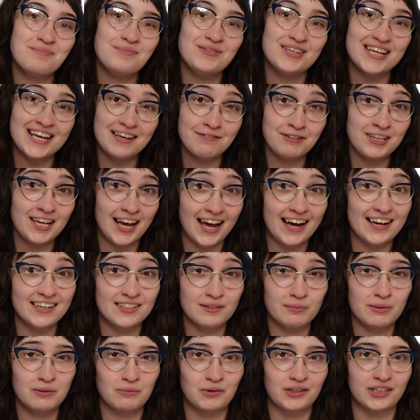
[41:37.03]
Davy
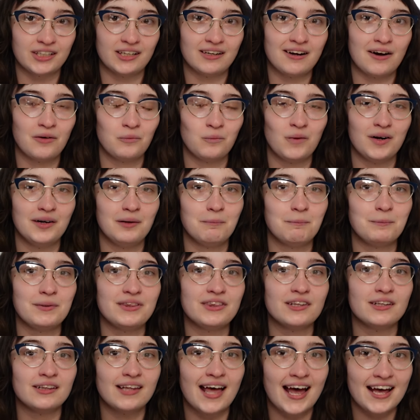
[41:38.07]
has been working on one,
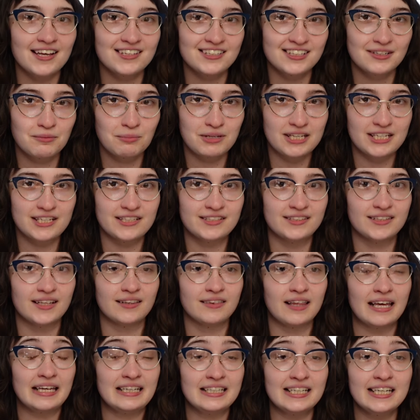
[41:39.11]
but the last piece
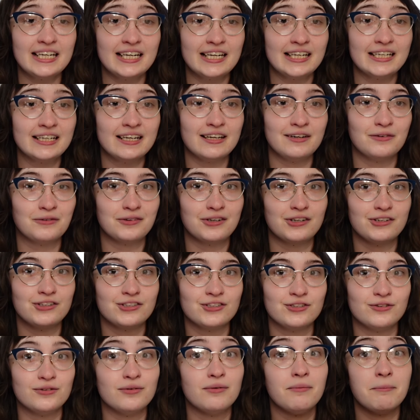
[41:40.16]
that they need in order
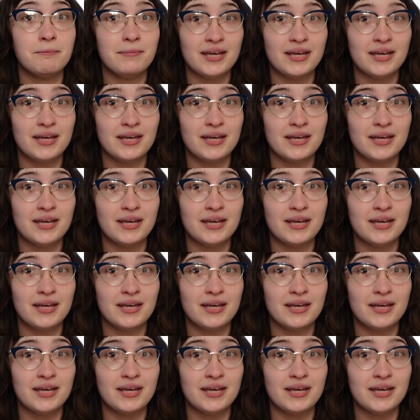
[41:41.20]
to